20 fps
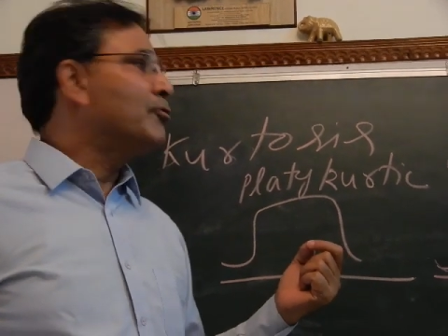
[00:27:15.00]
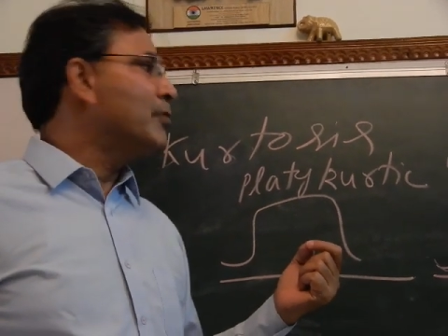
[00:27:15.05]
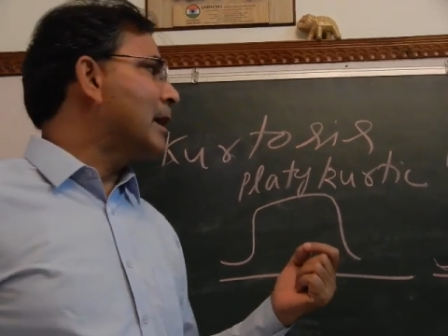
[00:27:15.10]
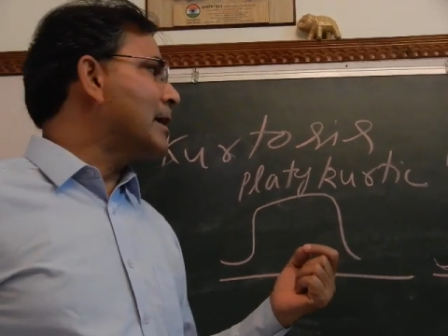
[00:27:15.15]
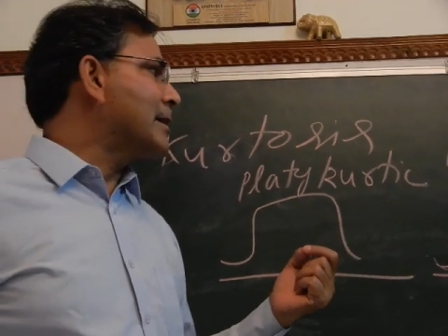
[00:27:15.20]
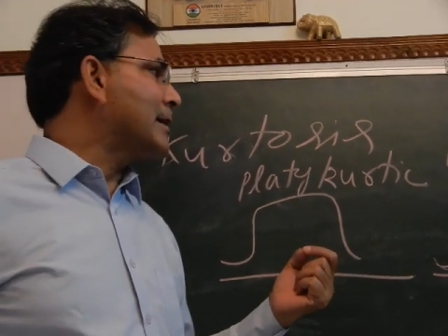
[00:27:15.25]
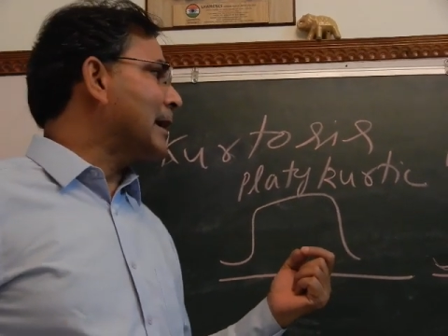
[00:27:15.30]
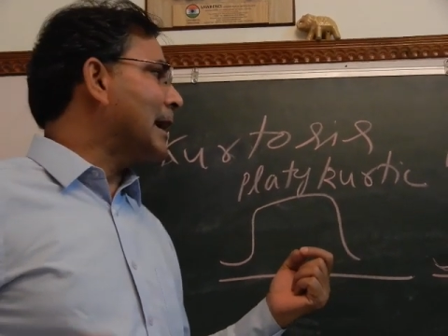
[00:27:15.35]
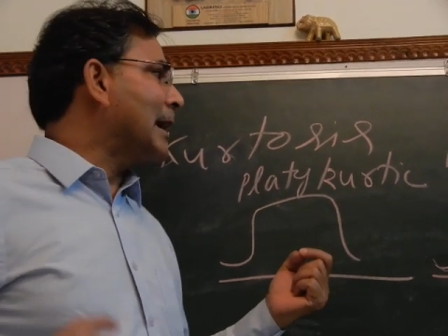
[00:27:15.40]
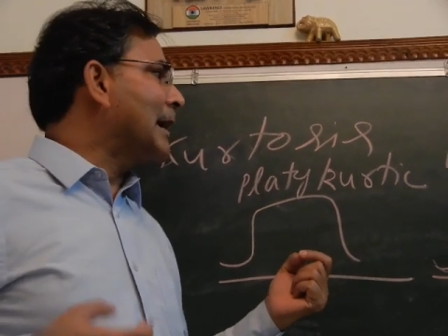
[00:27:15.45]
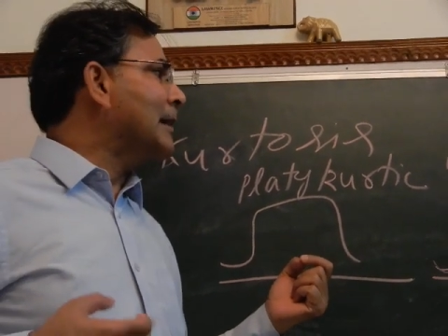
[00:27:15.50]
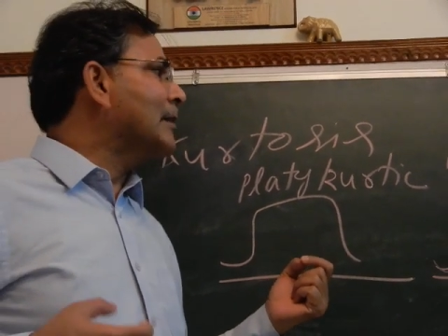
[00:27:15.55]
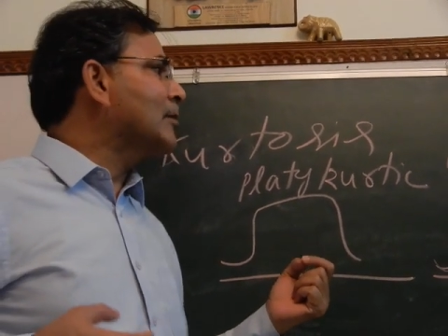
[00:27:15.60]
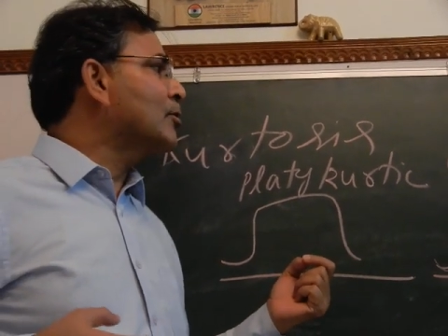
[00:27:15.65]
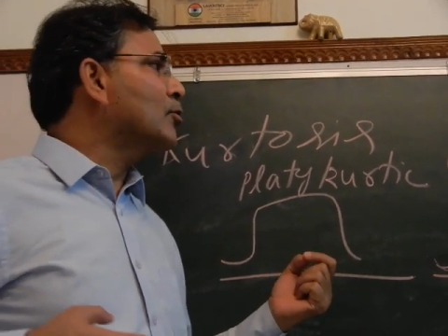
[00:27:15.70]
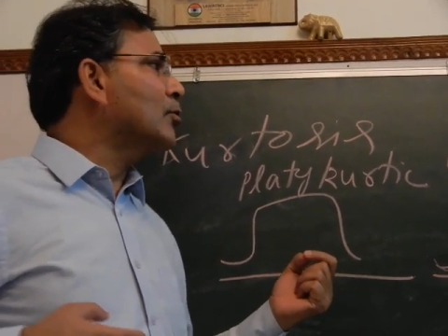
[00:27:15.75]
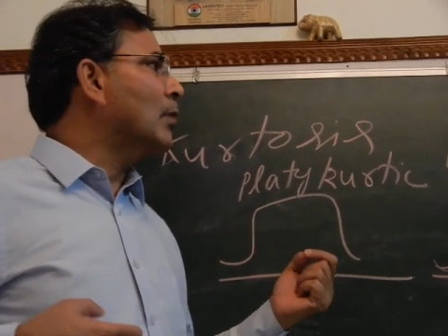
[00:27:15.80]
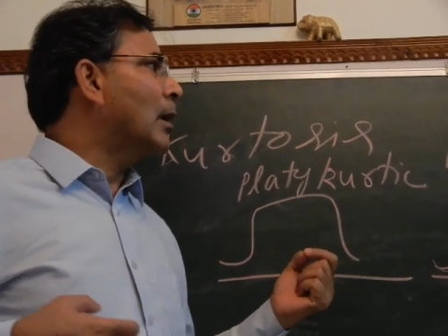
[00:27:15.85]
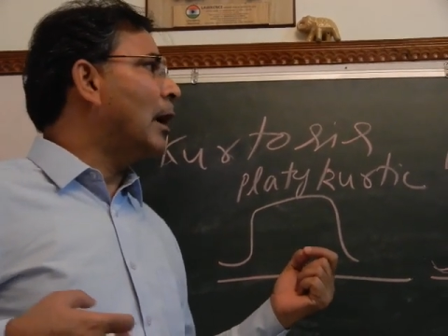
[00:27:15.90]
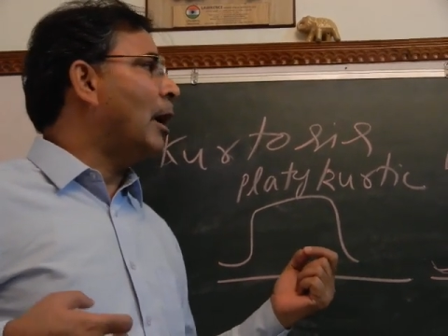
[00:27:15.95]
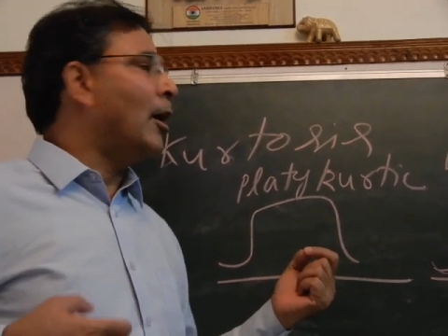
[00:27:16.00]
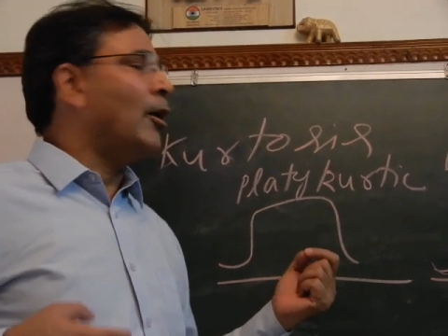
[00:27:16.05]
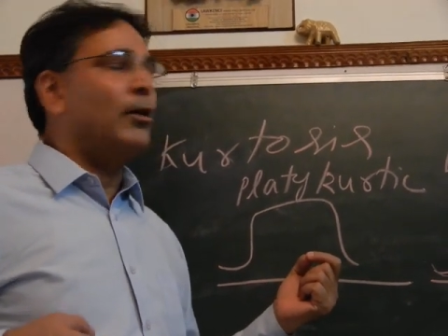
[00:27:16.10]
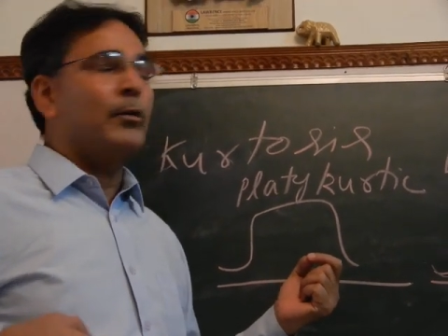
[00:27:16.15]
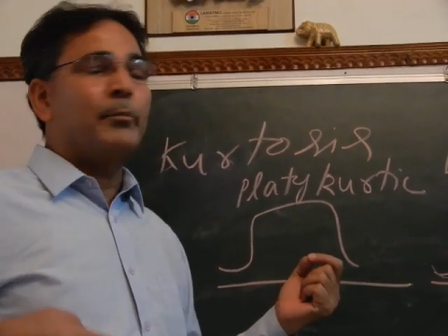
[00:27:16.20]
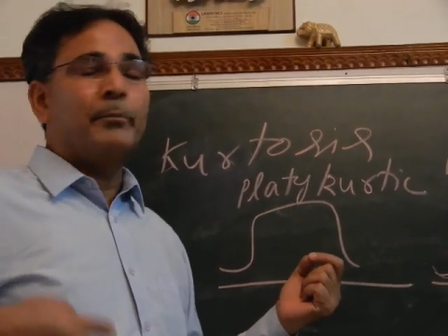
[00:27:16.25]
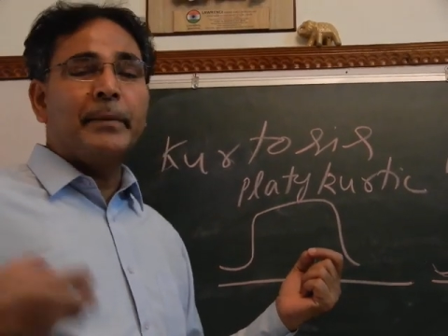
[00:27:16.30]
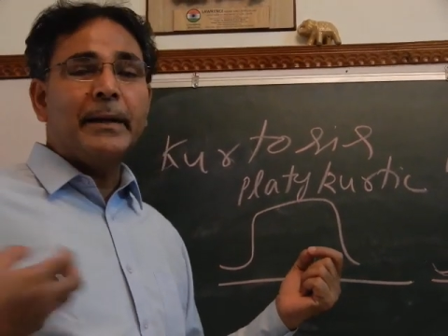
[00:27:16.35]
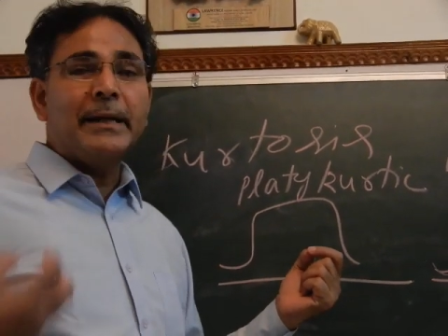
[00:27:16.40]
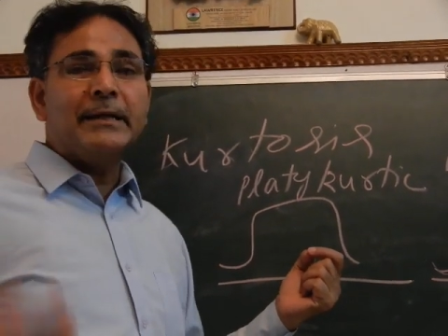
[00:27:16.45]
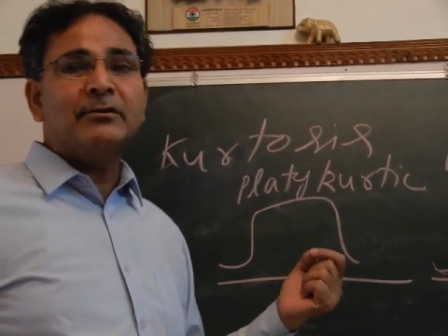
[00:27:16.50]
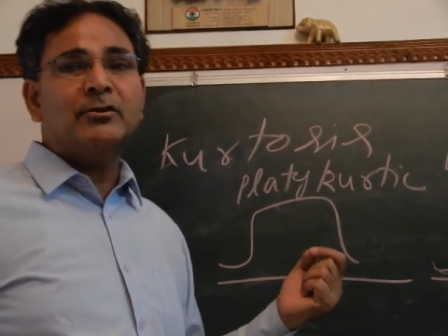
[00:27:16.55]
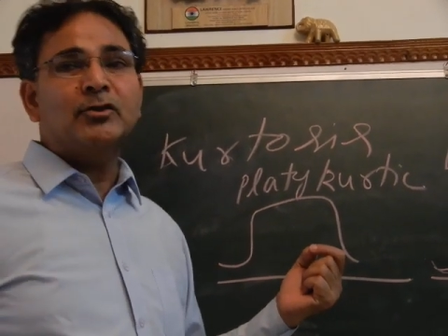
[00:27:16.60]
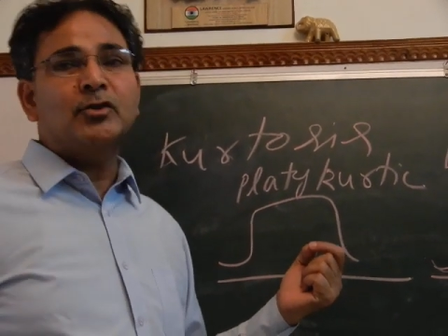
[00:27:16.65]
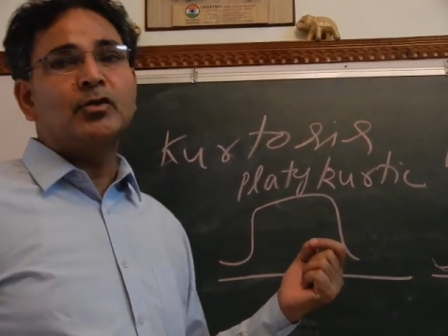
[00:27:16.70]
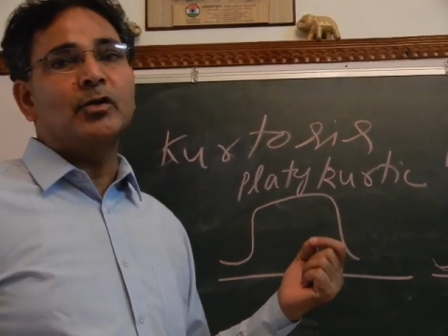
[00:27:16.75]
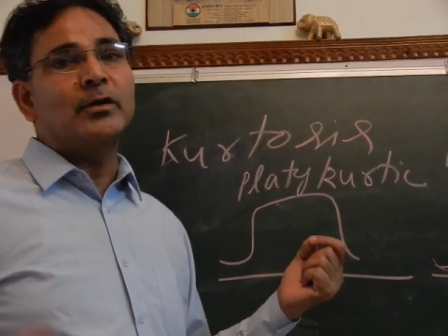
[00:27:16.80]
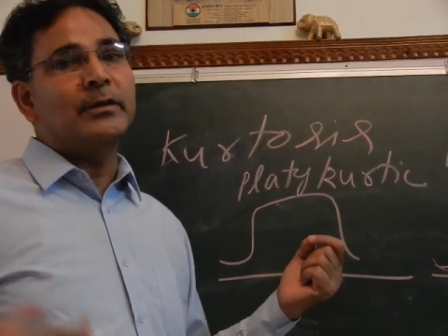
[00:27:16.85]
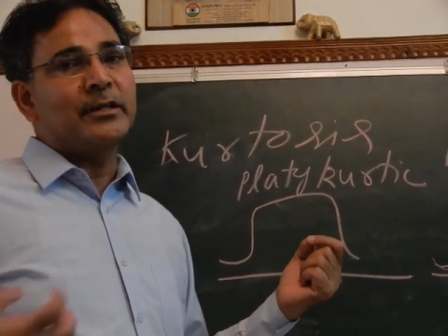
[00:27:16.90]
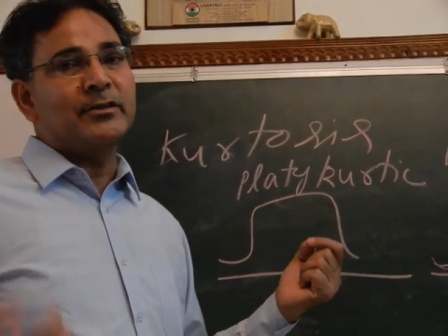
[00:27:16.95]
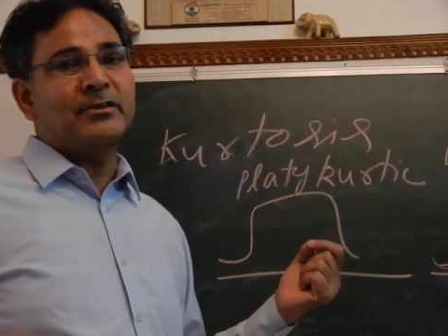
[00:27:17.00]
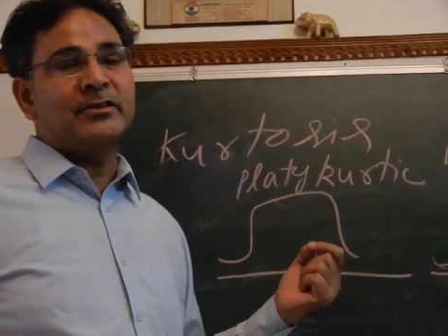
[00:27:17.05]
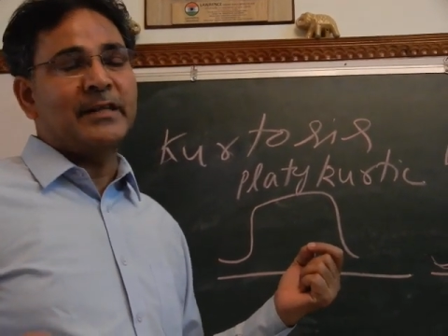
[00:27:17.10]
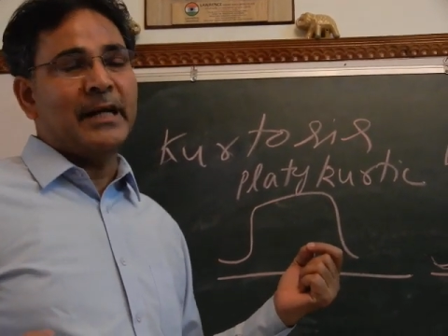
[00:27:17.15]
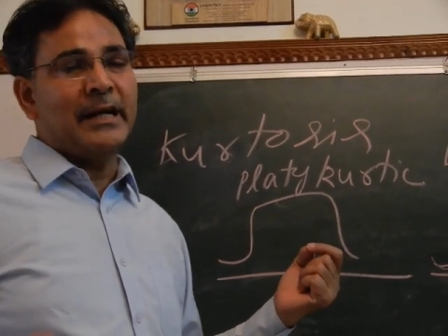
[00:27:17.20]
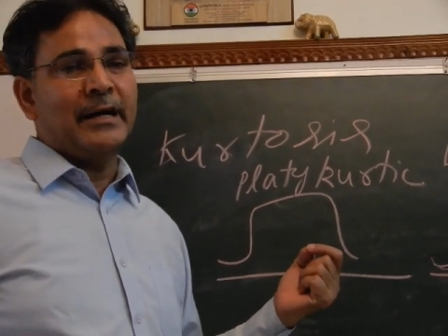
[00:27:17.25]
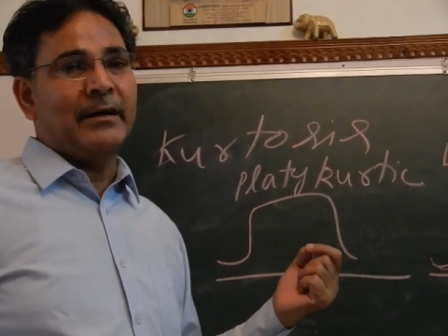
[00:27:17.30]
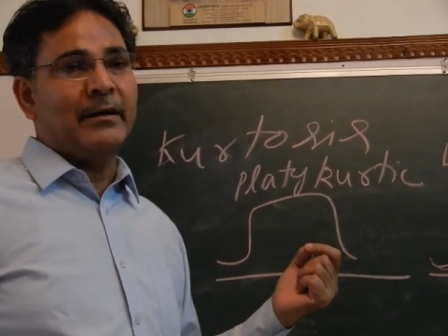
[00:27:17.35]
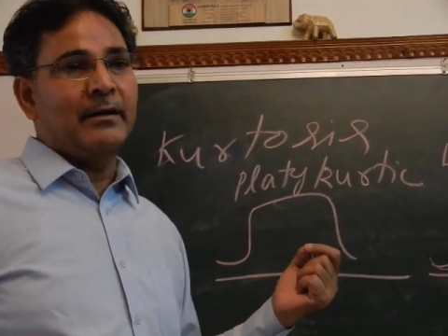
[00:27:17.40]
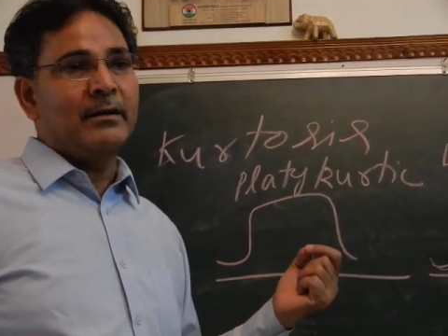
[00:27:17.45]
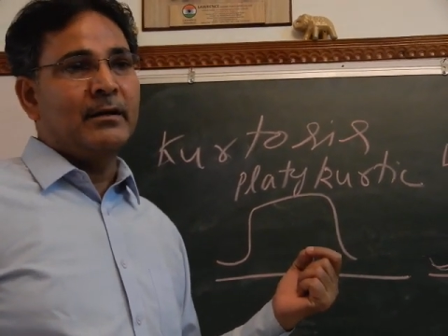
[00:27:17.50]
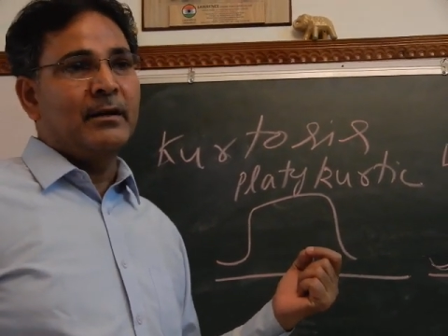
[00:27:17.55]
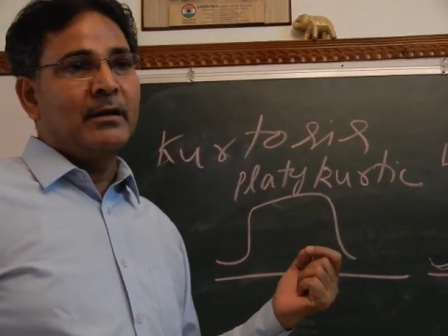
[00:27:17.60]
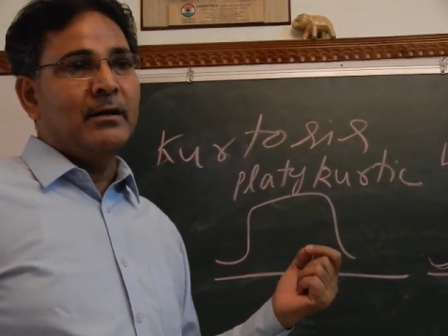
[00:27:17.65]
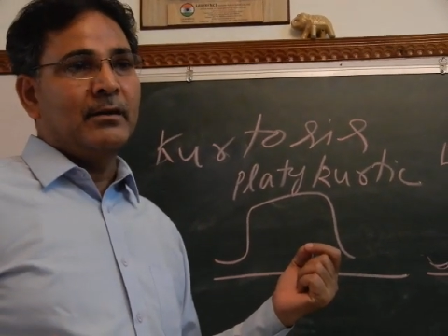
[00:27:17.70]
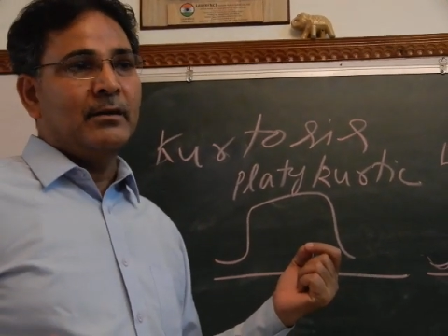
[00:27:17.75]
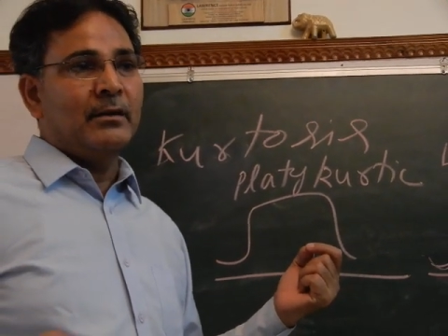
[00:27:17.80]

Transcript: we are trying to our best to understand